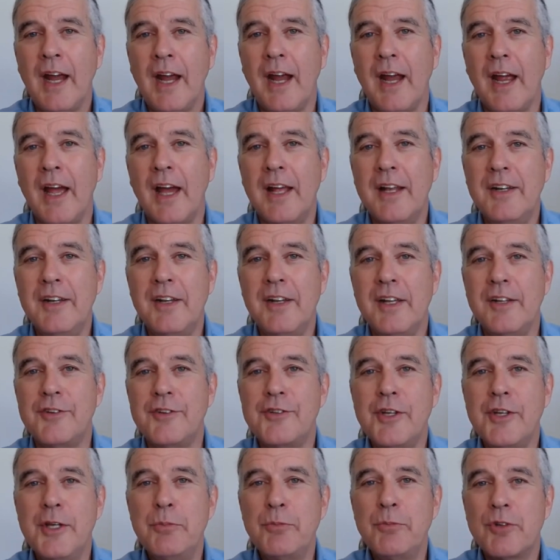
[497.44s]
And
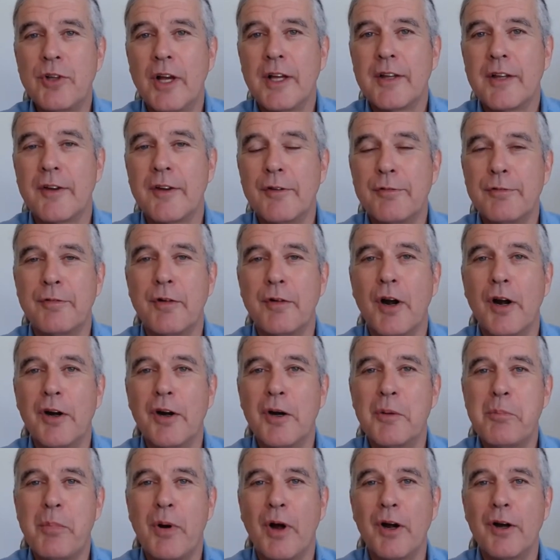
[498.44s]
it seems like they're
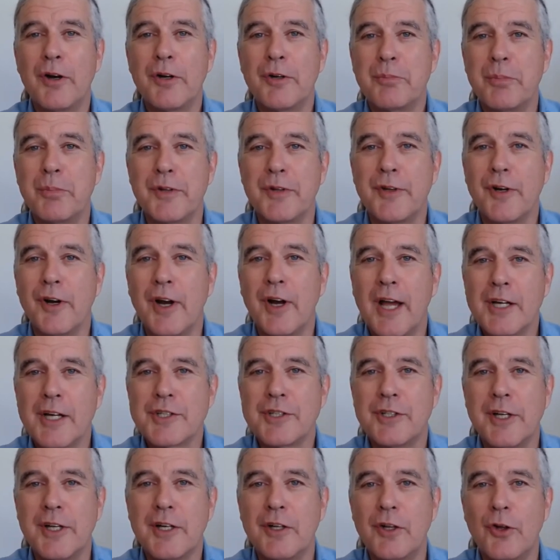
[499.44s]
far apart, but they're
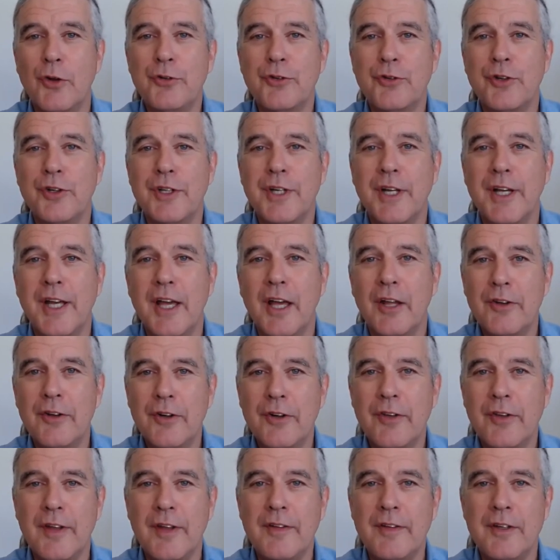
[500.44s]
actually closer
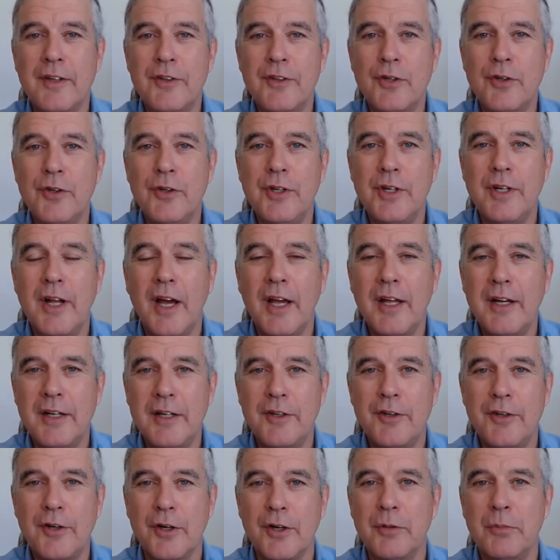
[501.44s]
together than the two
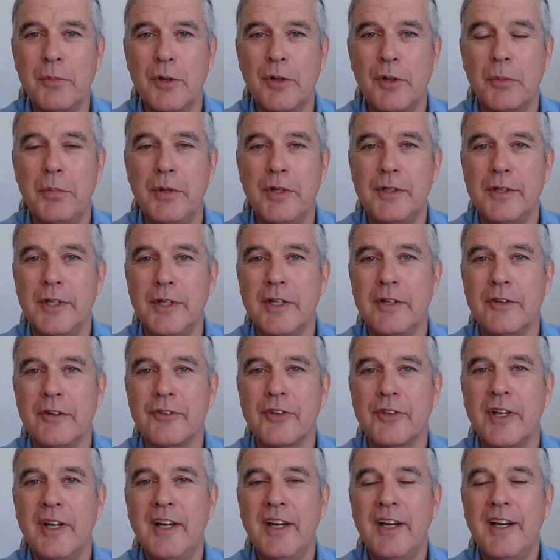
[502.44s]
United terminal
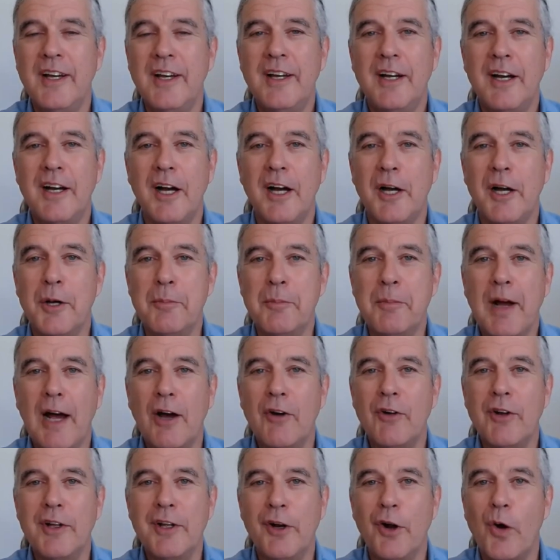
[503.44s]
buildings um,
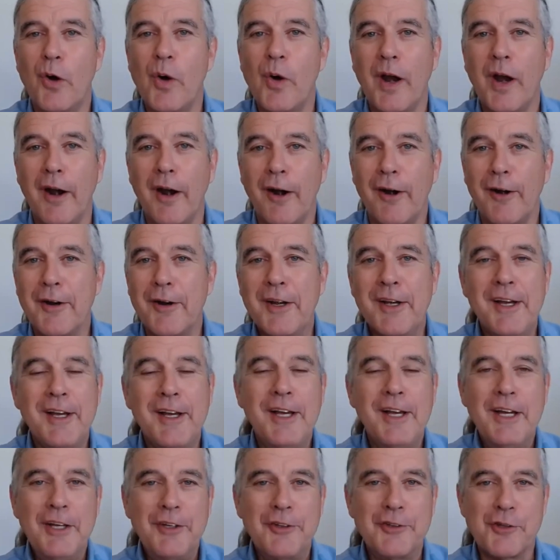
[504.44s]
out at O'Hare.
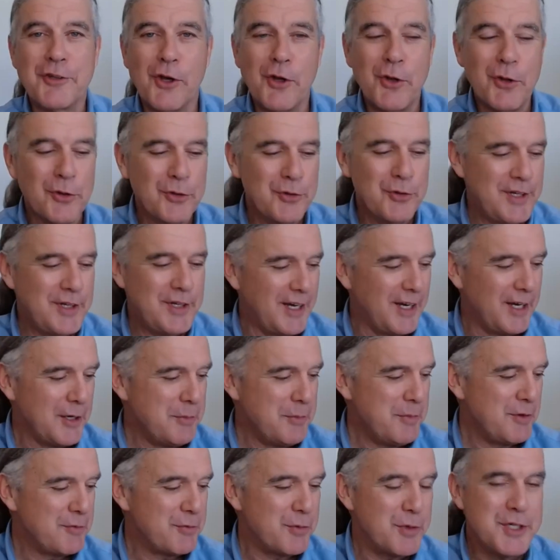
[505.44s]
So
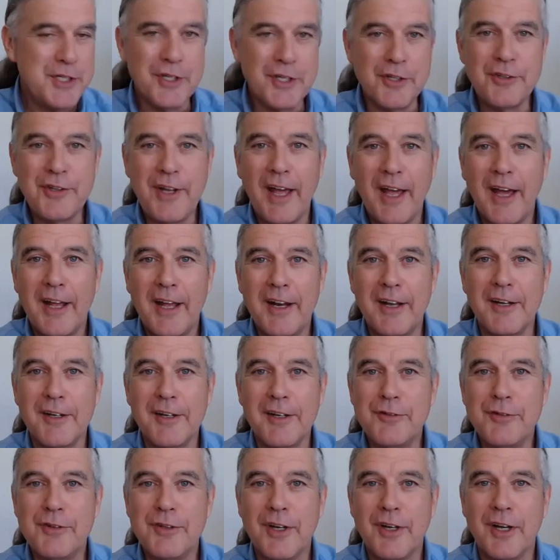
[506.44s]
um, if we just had
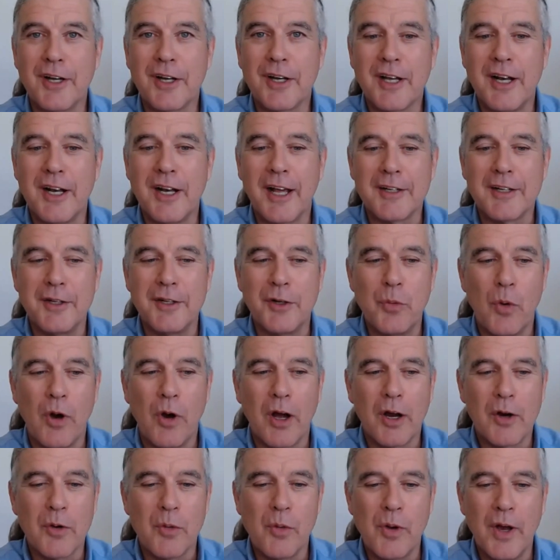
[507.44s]
a, a connected
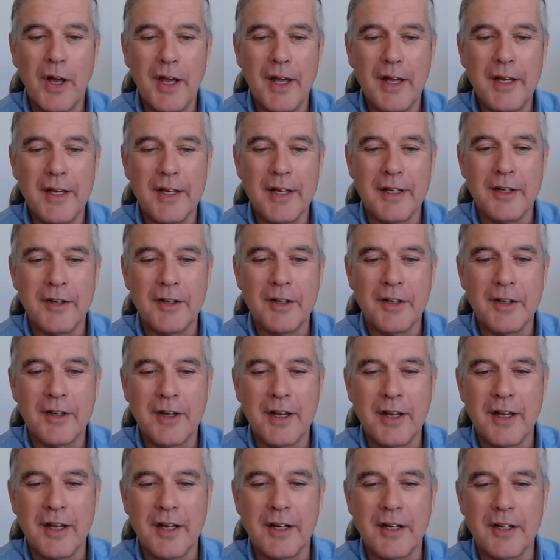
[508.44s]
walkway and
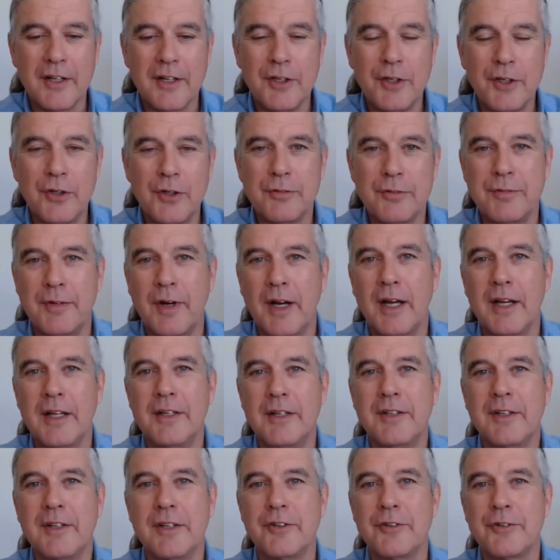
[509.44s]
a
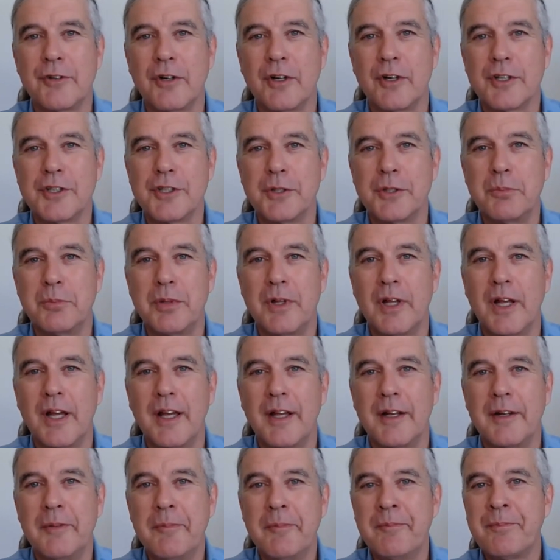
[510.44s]
unified construction
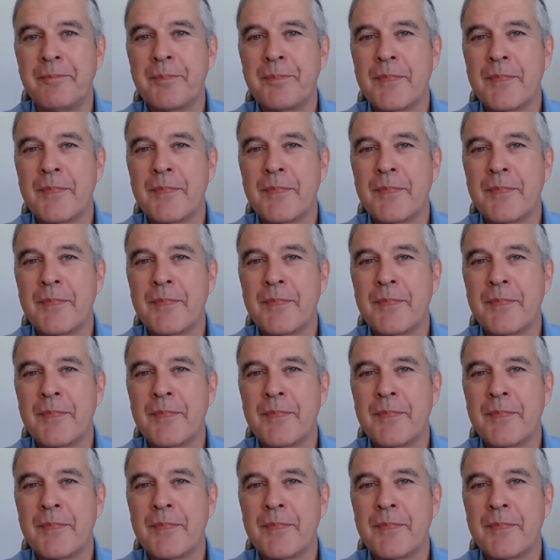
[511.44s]
plan